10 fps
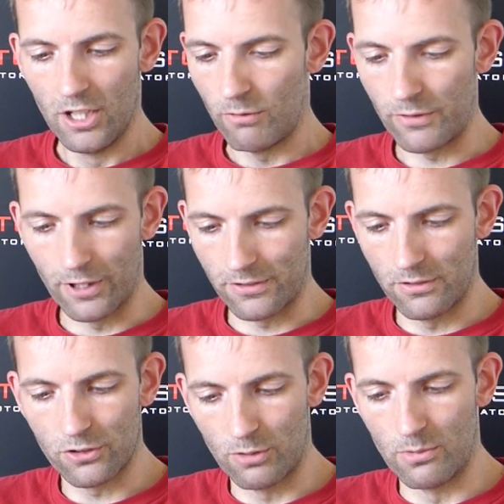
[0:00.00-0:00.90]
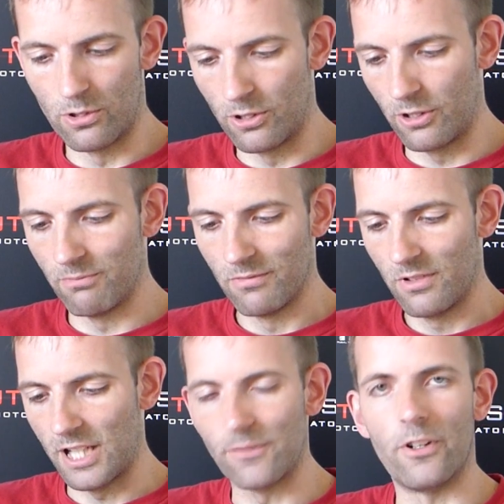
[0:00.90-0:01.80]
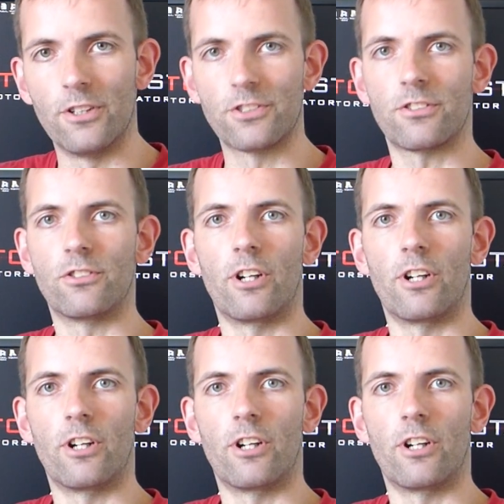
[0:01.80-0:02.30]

We've got some more advanced